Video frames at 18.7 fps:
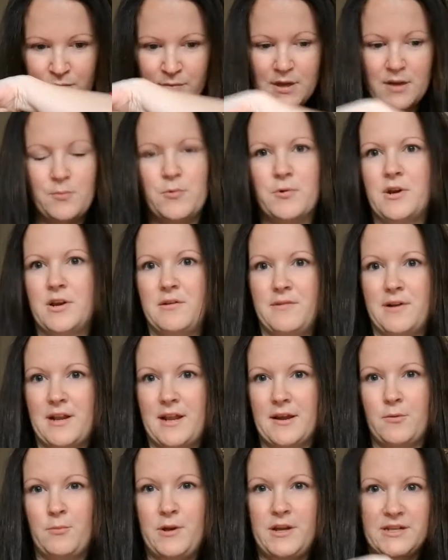and walking around
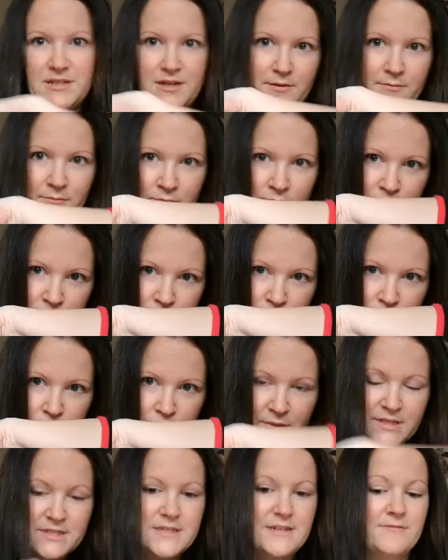like a weirdo,
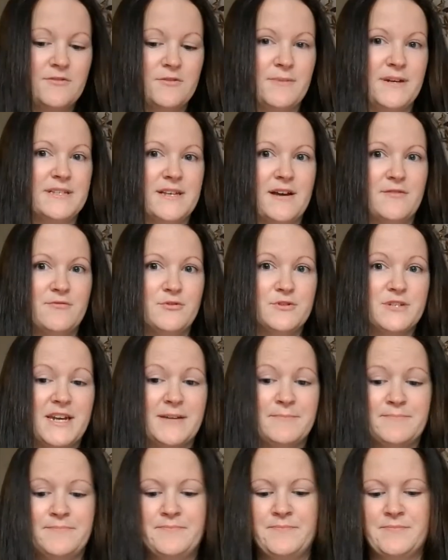sniffing myself all day.